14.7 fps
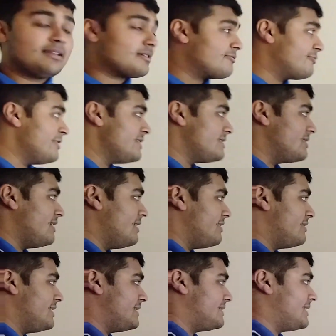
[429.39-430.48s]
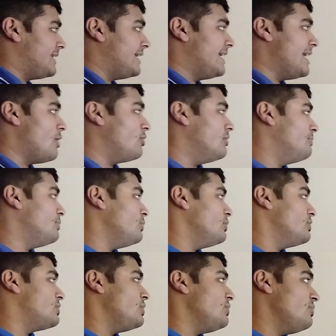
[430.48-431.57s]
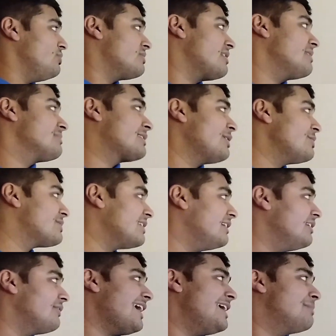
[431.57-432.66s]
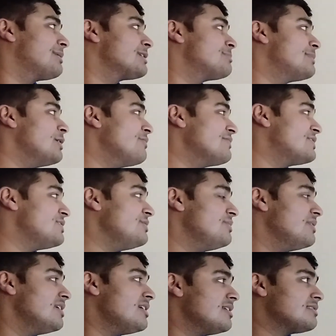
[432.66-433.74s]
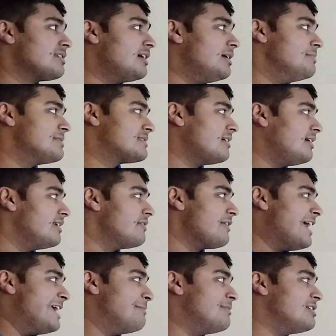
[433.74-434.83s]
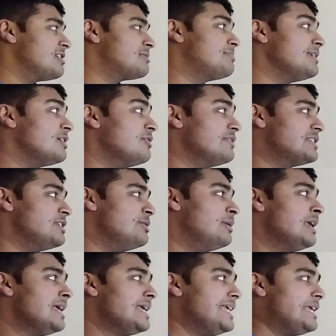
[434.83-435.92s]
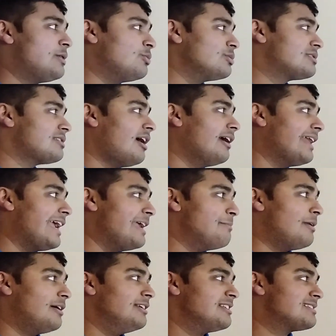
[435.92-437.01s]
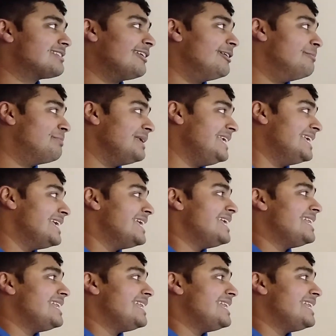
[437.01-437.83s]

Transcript: Now I've written uh, this thing here on the board, 2 times cosine of a plus b over 2 times sine of a minus b over 2 equals sine a minus sine b.